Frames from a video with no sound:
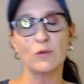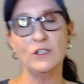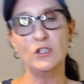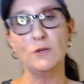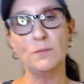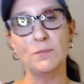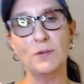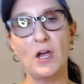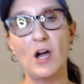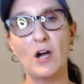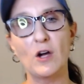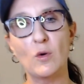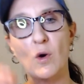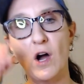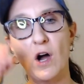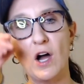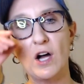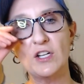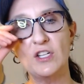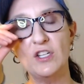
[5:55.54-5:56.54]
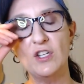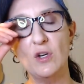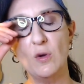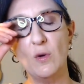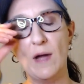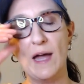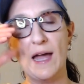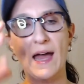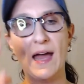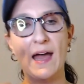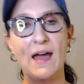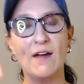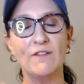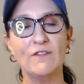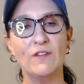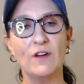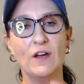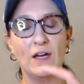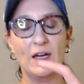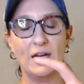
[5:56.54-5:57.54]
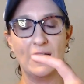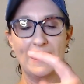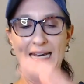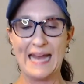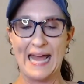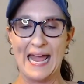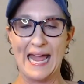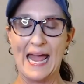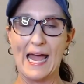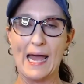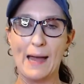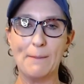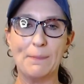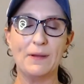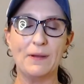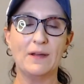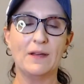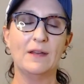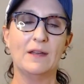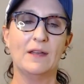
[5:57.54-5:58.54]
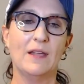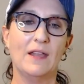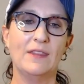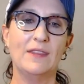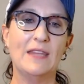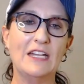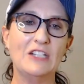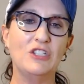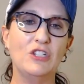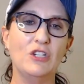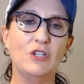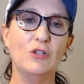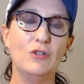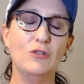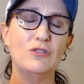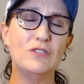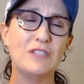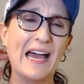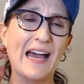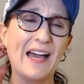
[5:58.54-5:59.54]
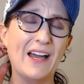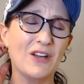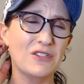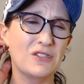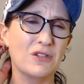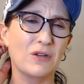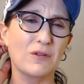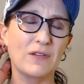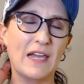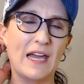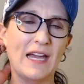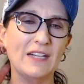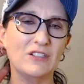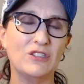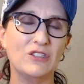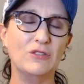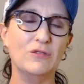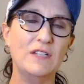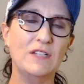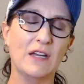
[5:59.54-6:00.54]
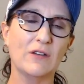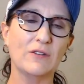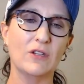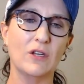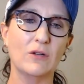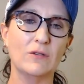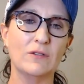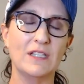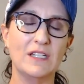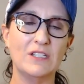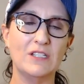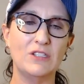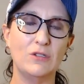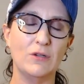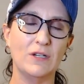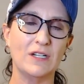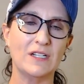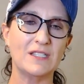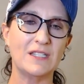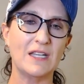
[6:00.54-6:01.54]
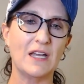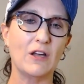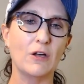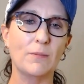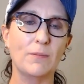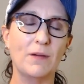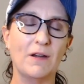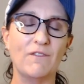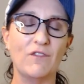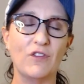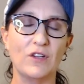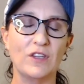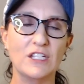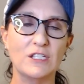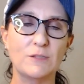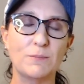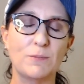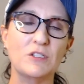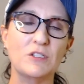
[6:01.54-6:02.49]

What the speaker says: when you block walk, you have an app that's used. I also like to download lists to Excel, but for this